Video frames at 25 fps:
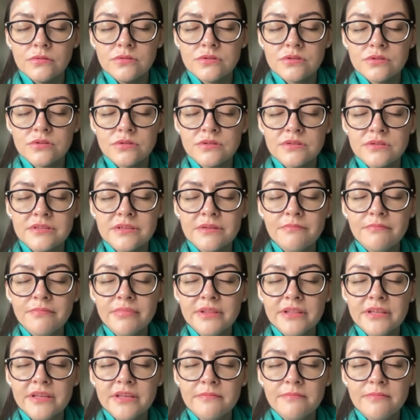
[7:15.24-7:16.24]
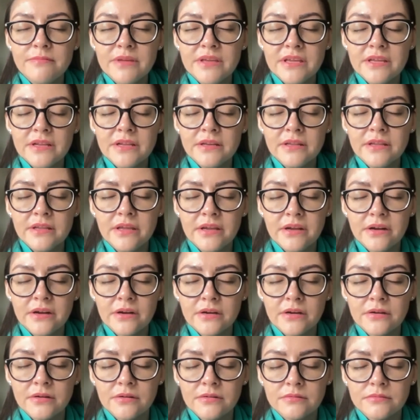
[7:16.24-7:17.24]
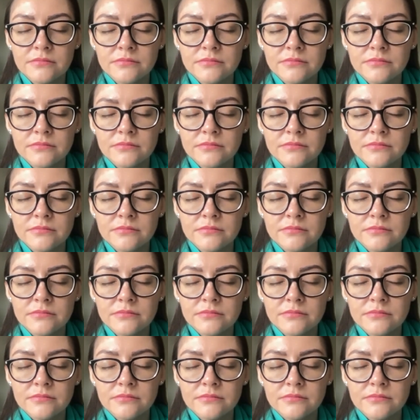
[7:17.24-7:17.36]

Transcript: Just simply being here.